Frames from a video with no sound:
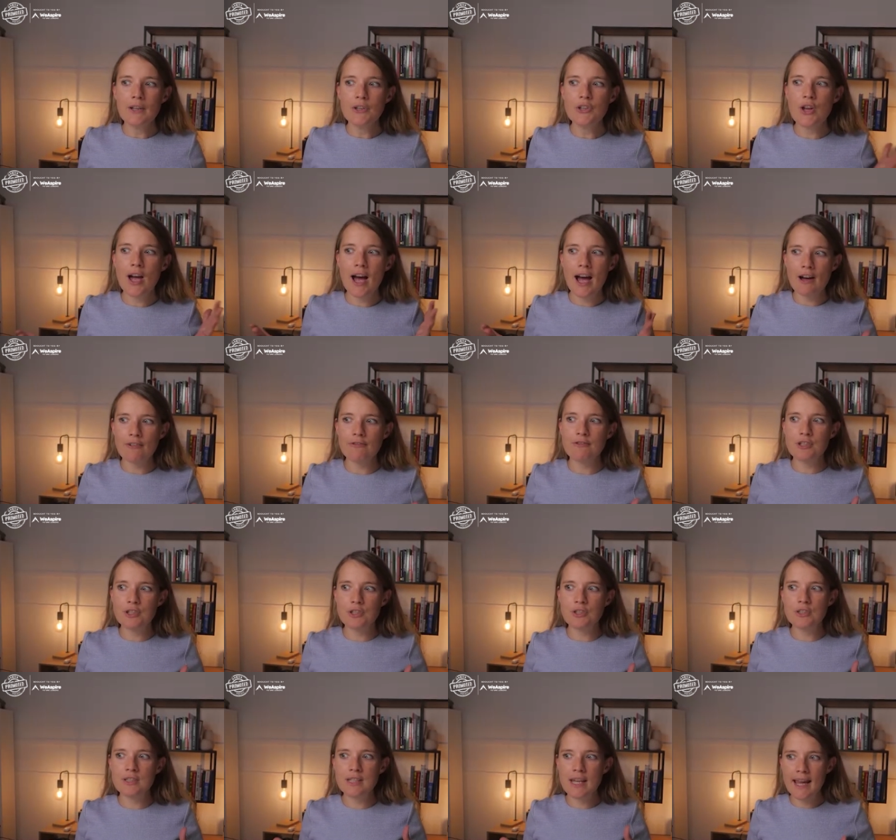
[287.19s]
you have
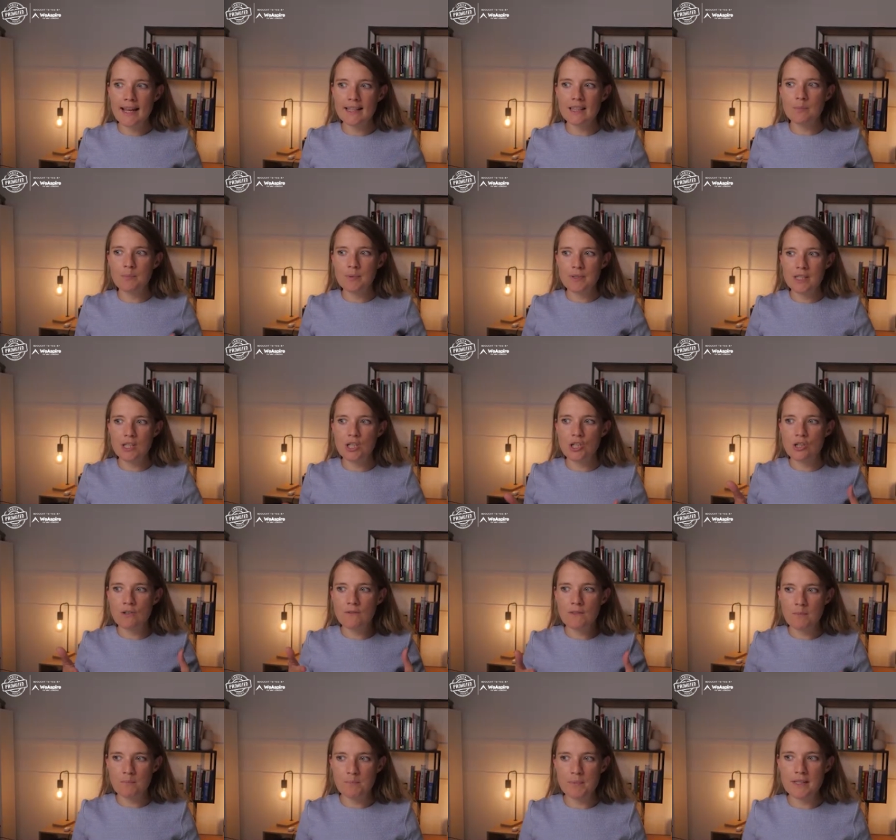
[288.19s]
to take the position
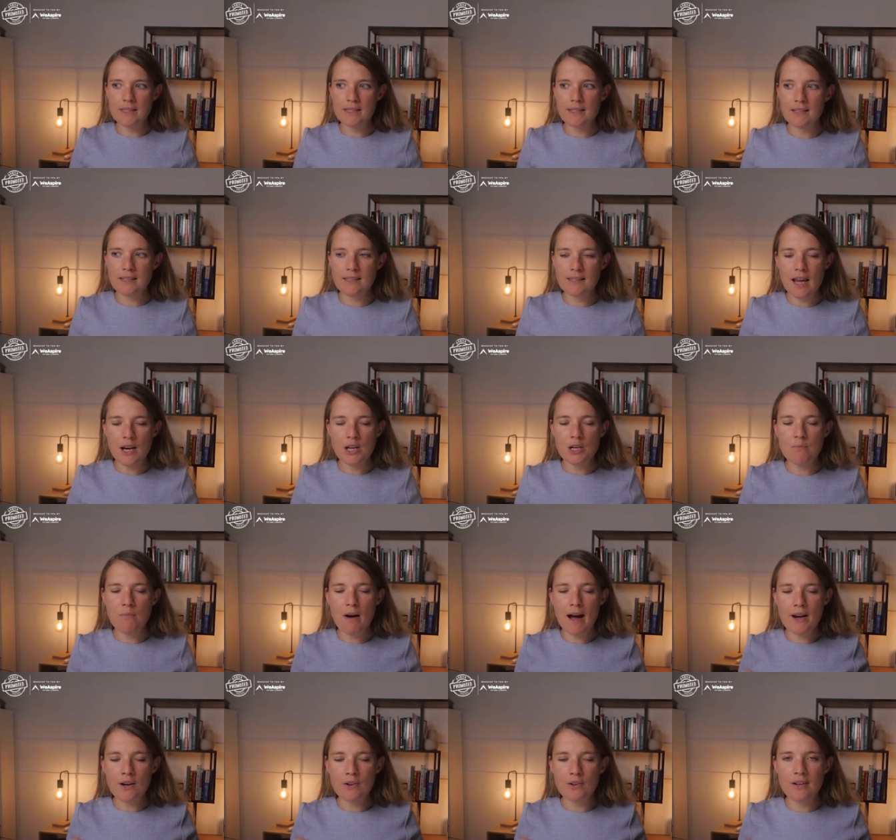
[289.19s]
of the business and you
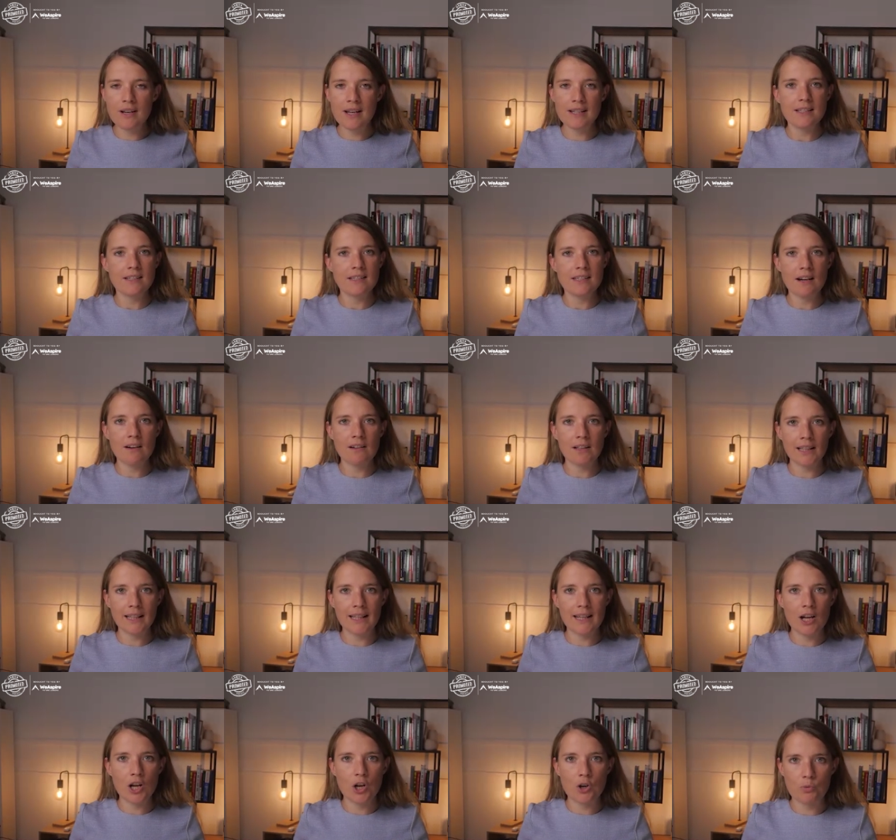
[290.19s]
might not
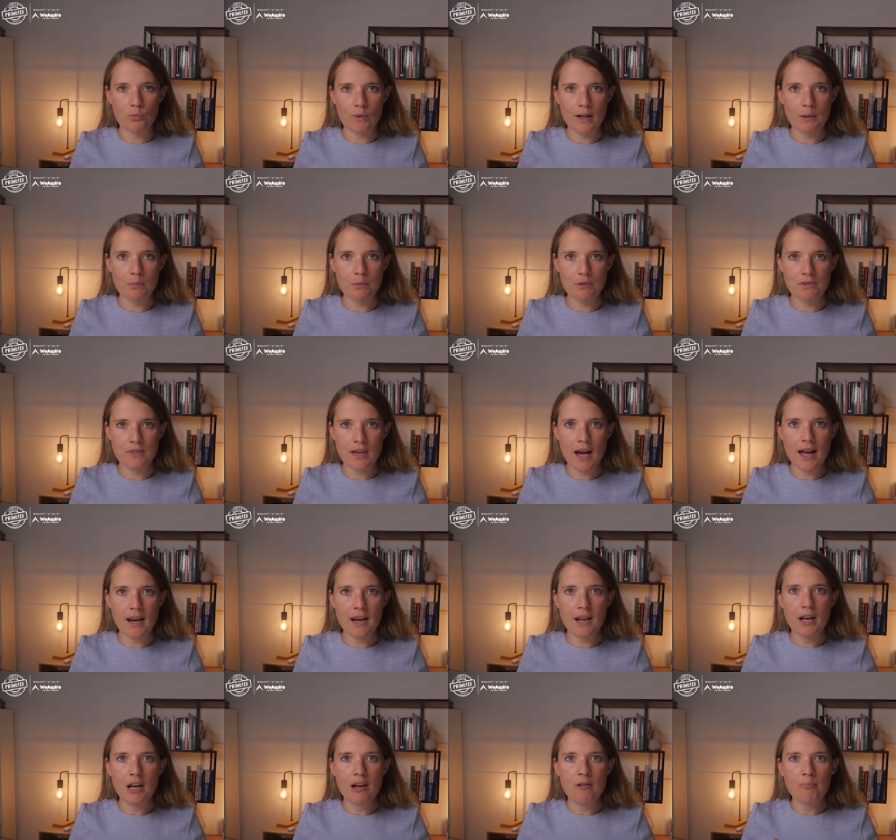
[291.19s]
necessarily agree with
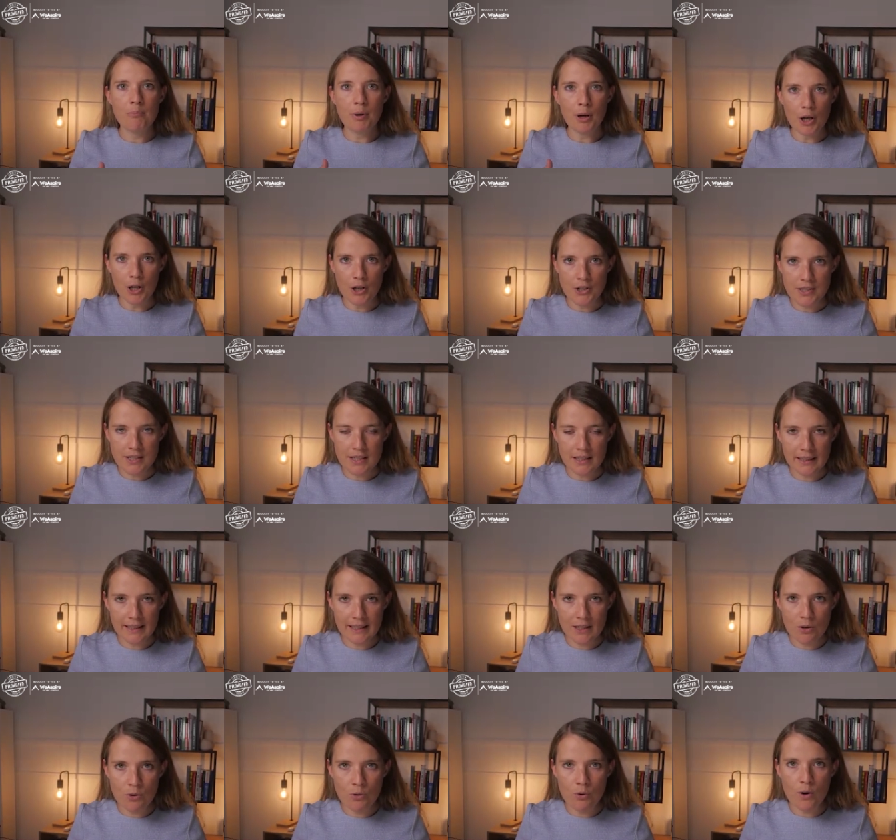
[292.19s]
that
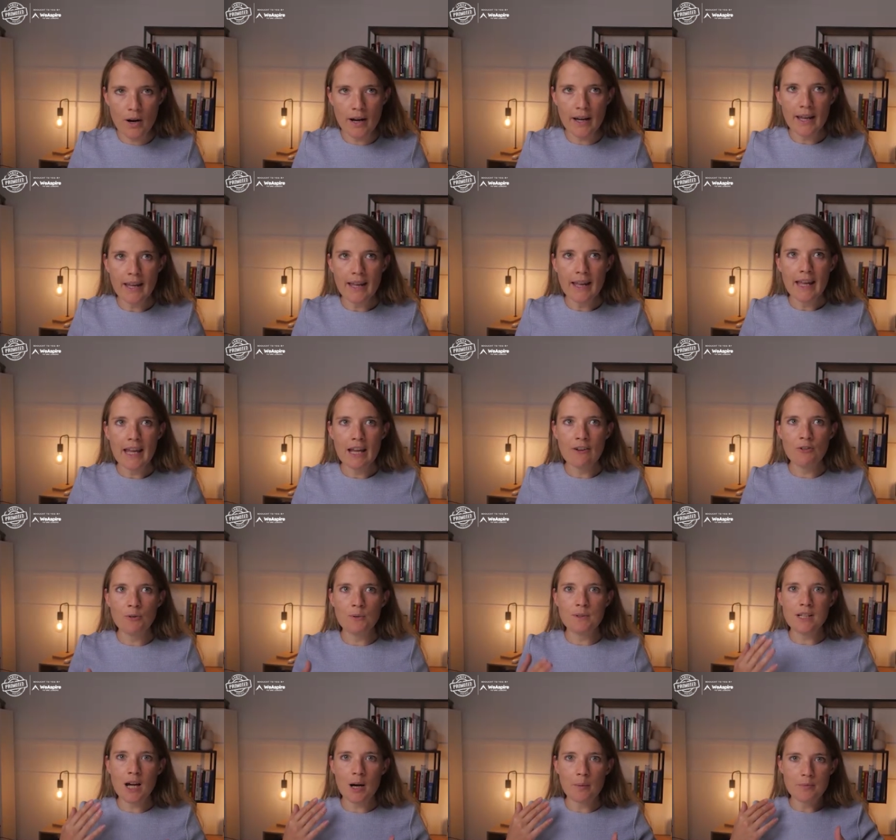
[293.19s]
personally, or if it
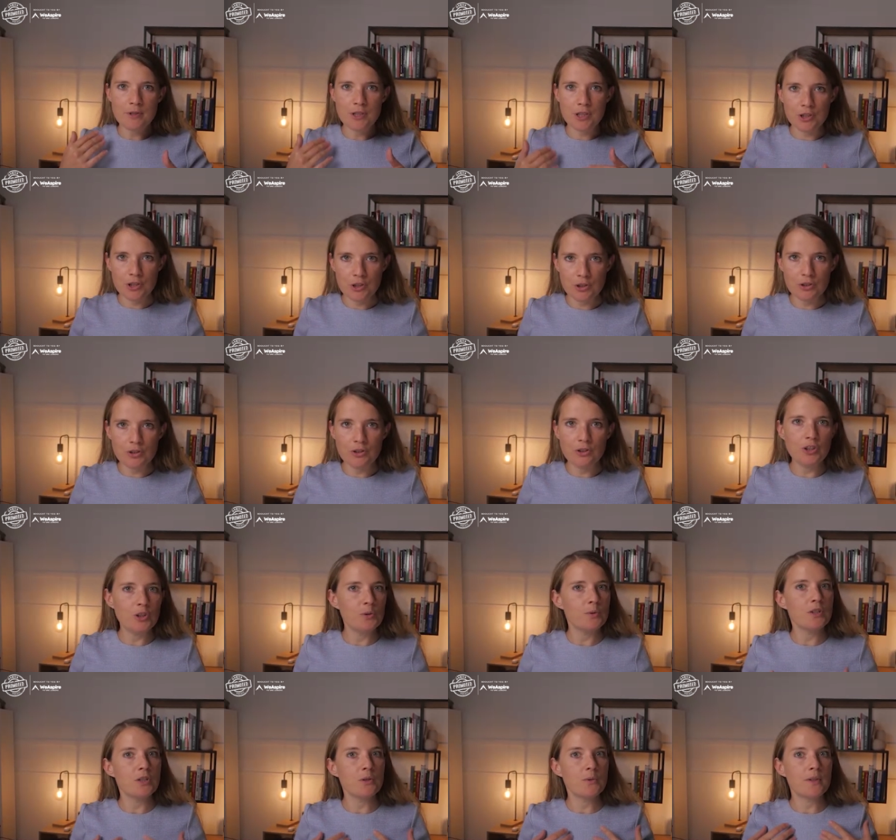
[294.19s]
was up to you,
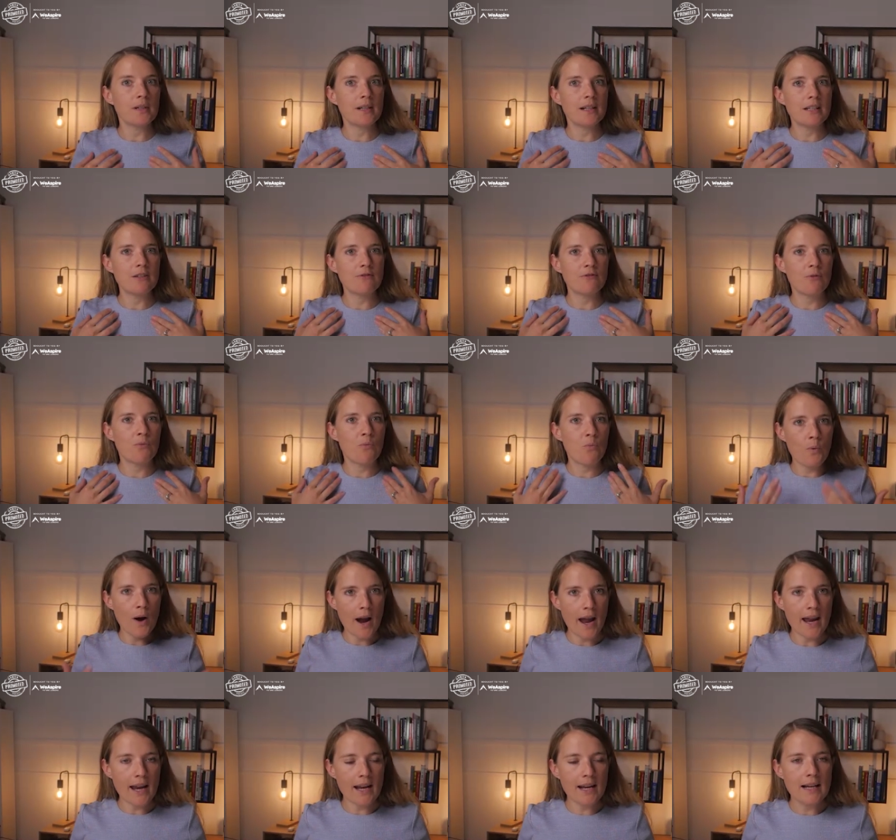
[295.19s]
you would do it in a different
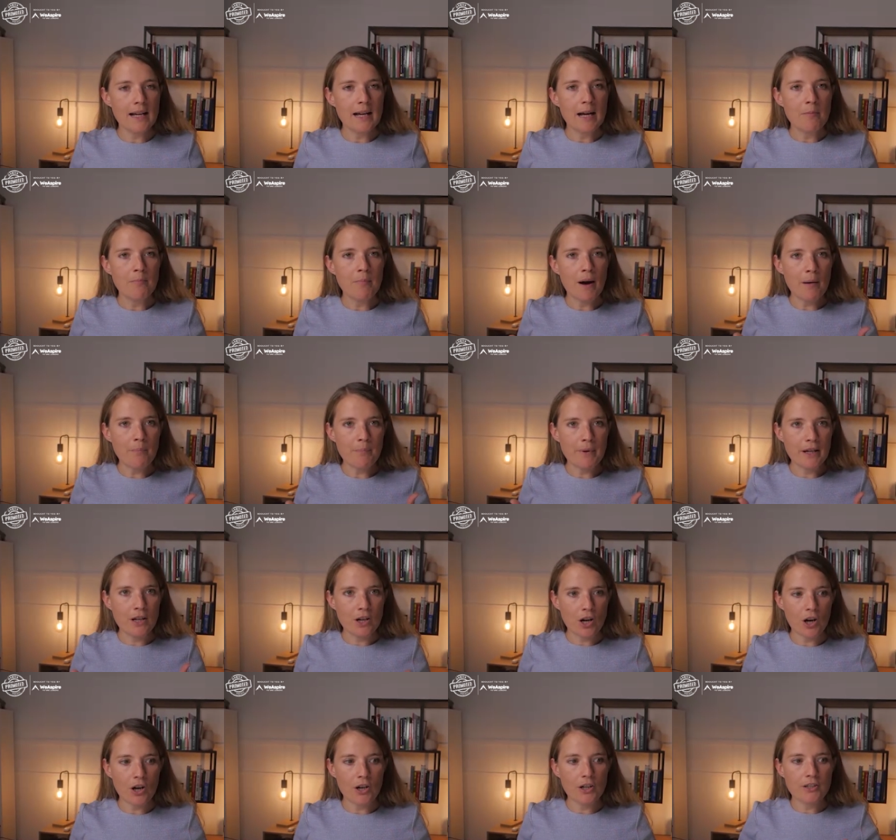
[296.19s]
way. But
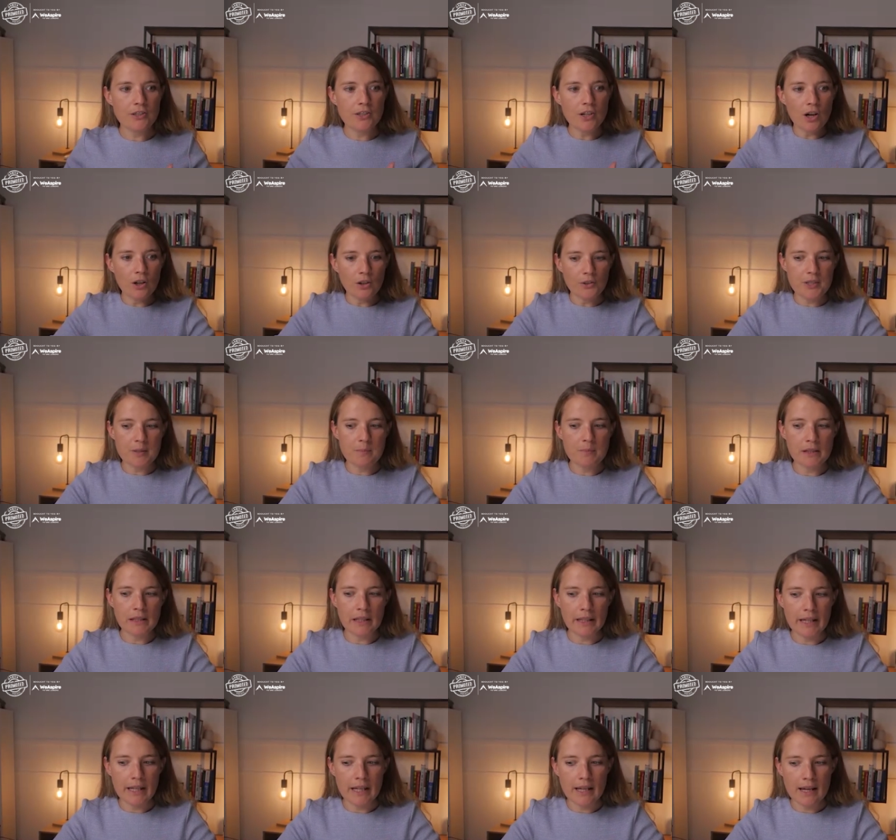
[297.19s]
because
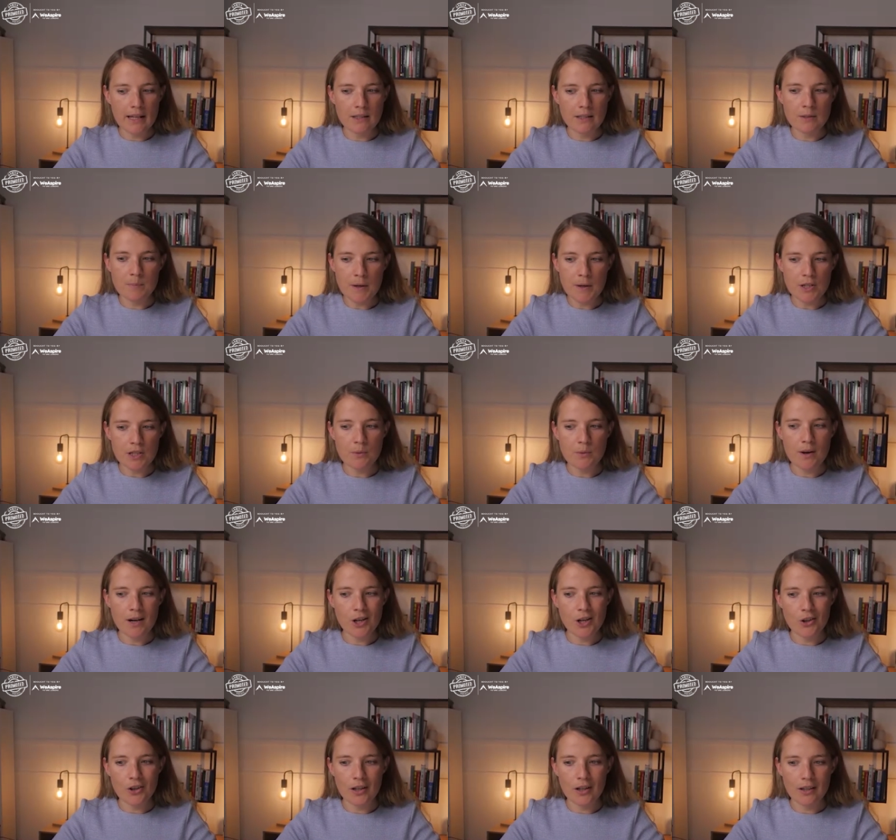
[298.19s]
ultimately, especially
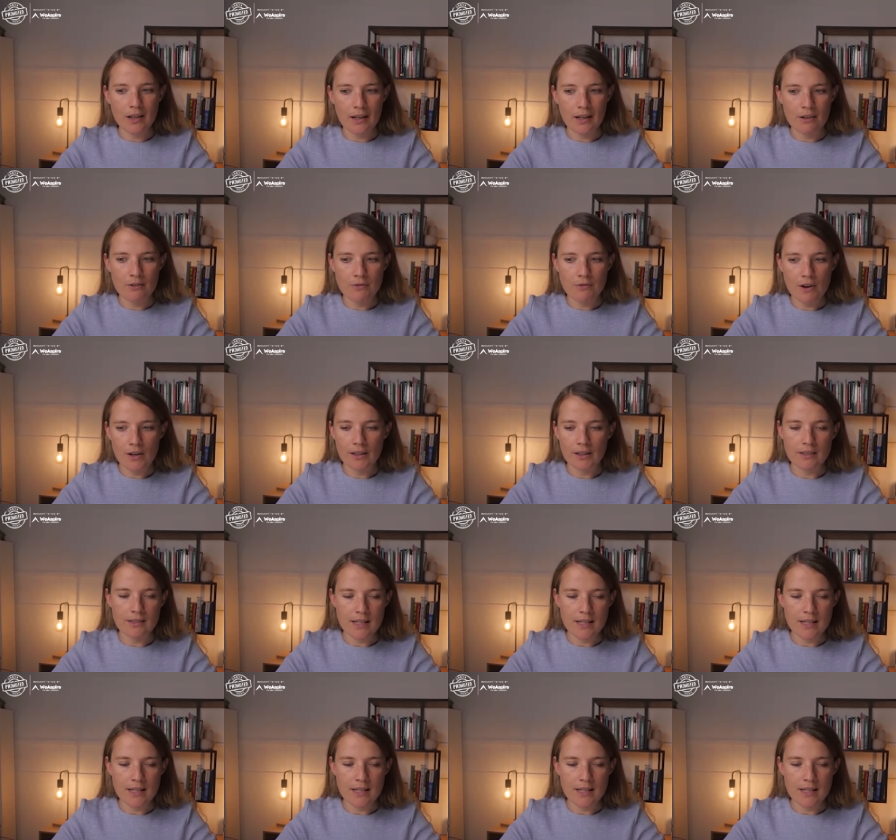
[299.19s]
when you're in a very